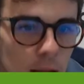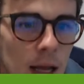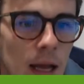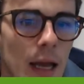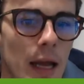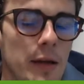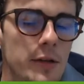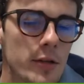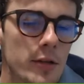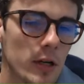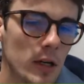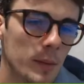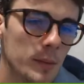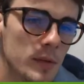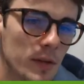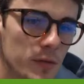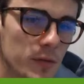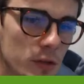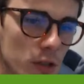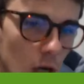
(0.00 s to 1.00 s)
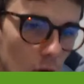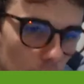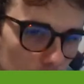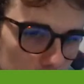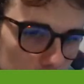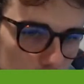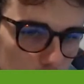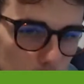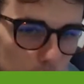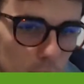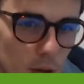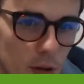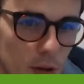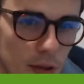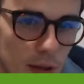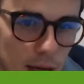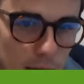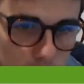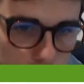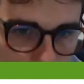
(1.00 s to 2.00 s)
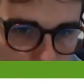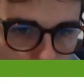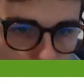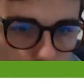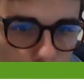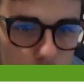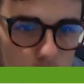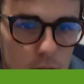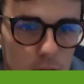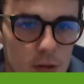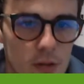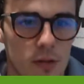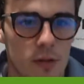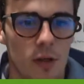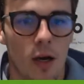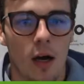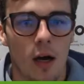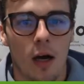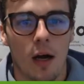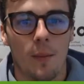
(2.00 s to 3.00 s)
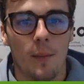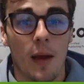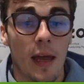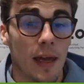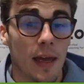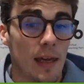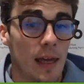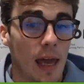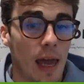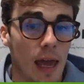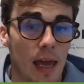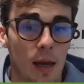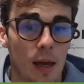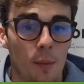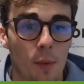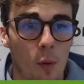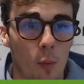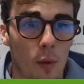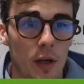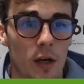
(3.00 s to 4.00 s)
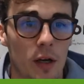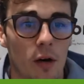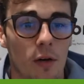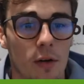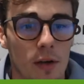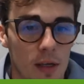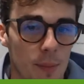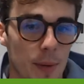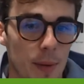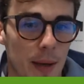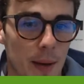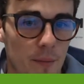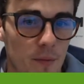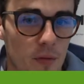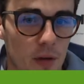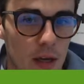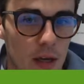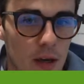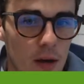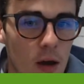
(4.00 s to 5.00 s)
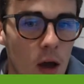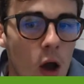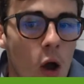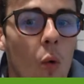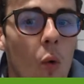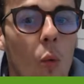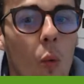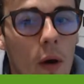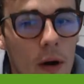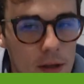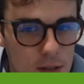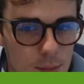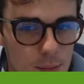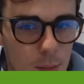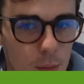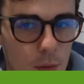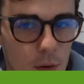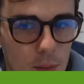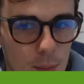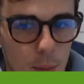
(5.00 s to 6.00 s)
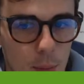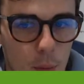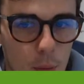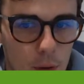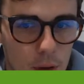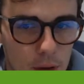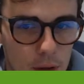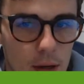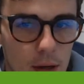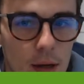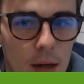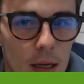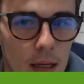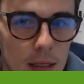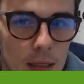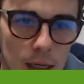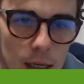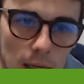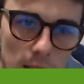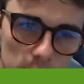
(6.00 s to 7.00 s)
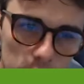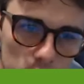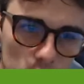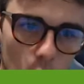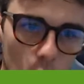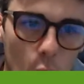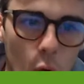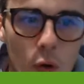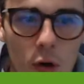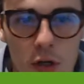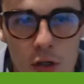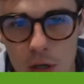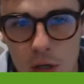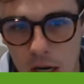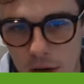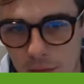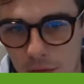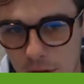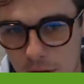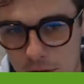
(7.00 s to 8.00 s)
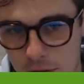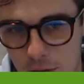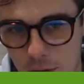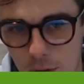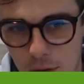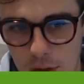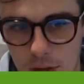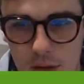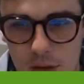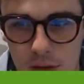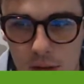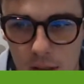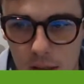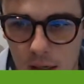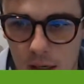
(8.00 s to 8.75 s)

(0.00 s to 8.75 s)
In terms of dollars per 1,000 users, aka what we call EPMV, what is more important, niche or traffic source?